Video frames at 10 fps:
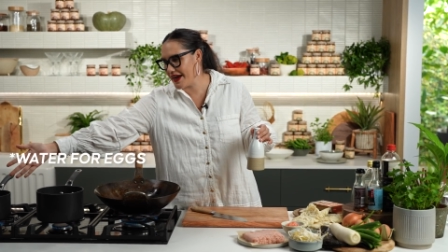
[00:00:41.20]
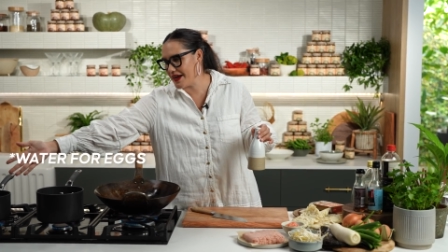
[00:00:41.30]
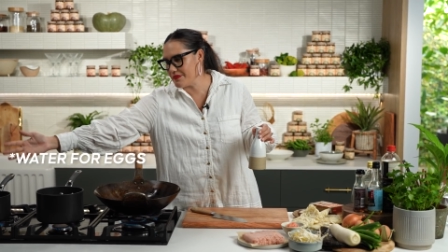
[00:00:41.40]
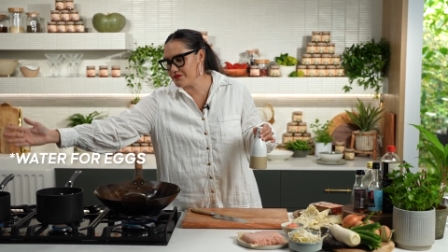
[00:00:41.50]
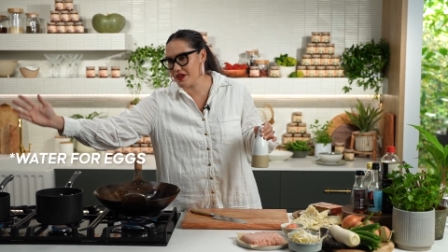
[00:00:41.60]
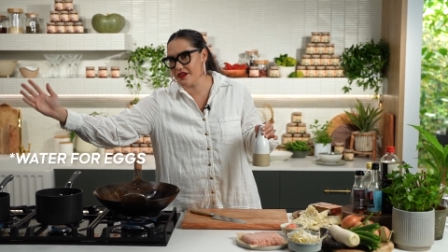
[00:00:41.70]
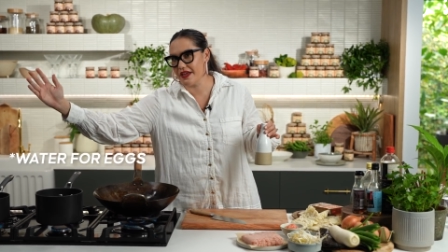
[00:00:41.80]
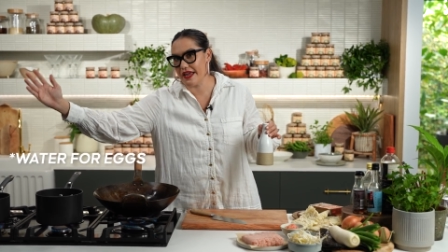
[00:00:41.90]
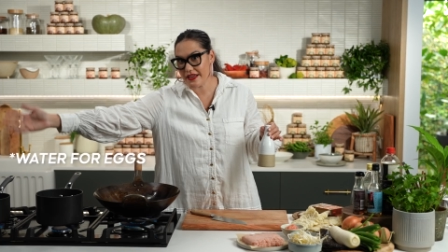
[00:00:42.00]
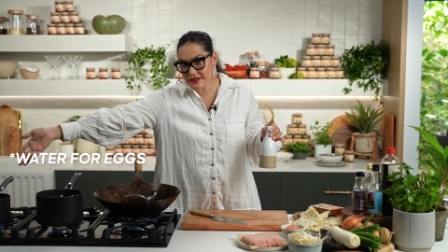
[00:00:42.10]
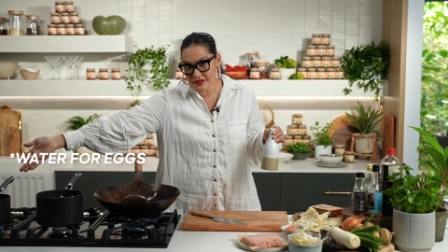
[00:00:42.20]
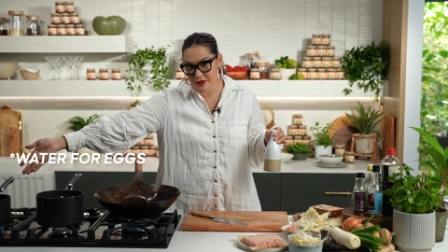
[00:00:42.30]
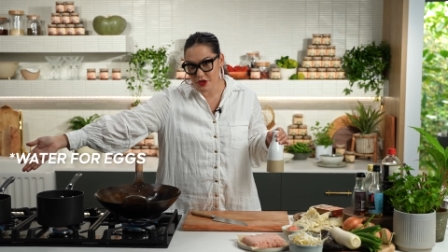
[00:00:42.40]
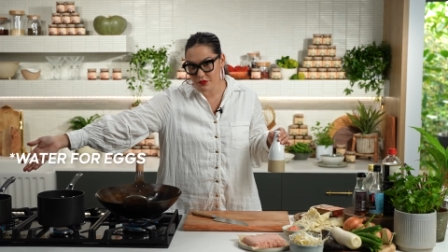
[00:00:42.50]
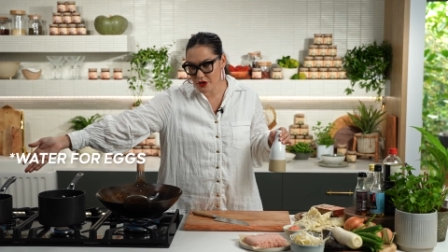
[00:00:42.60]
um, eggs that
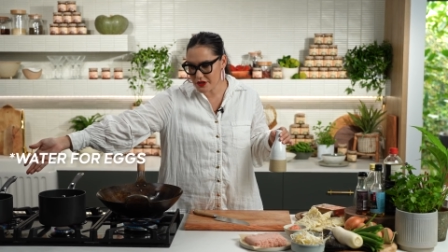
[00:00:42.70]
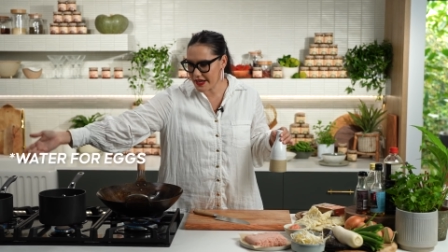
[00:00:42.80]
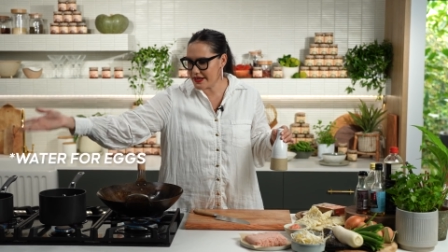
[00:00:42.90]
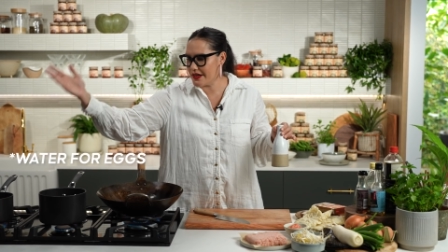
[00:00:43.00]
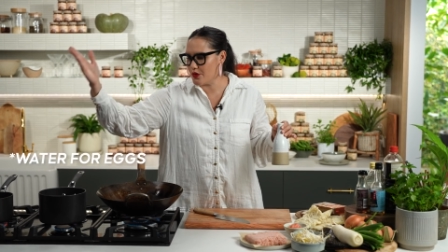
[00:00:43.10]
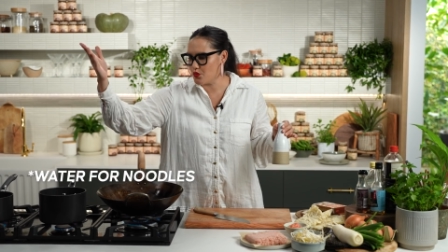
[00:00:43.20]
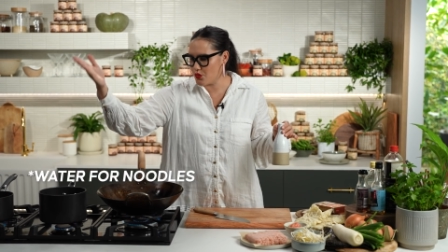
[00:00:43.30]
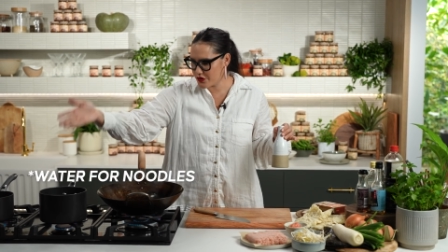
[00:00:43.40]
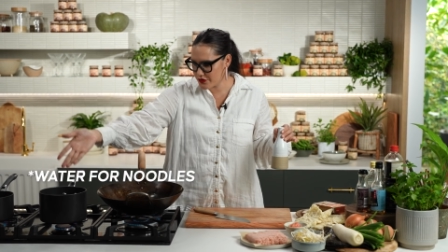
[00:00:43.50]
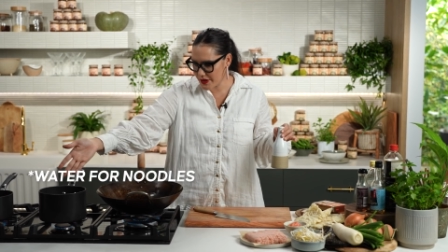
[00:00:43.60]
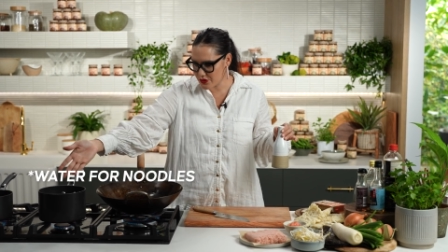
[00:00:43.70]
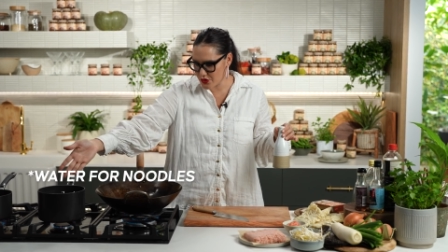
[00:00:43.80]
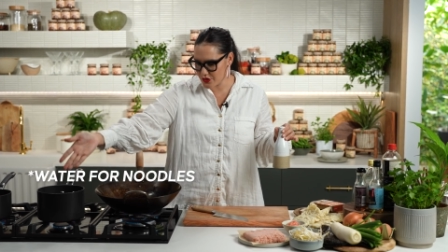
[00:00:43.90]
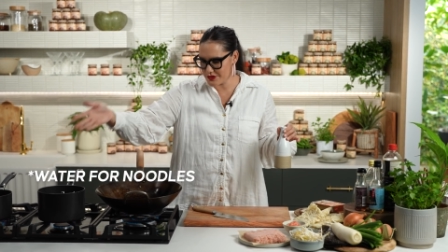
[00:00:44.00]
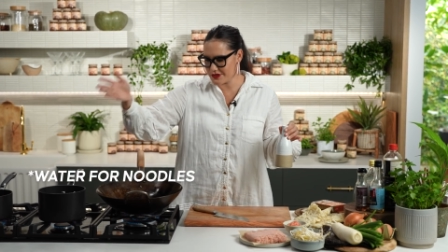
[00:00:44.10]
I'm gonna boil later, water for my
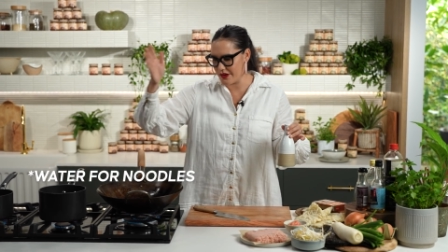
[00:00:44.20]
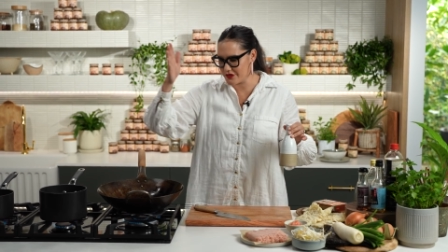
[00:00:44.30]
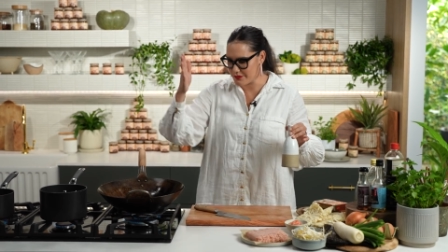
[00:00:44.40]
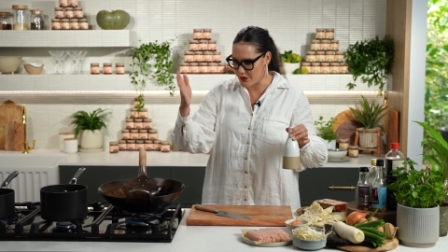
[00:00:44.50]
noodles, I've got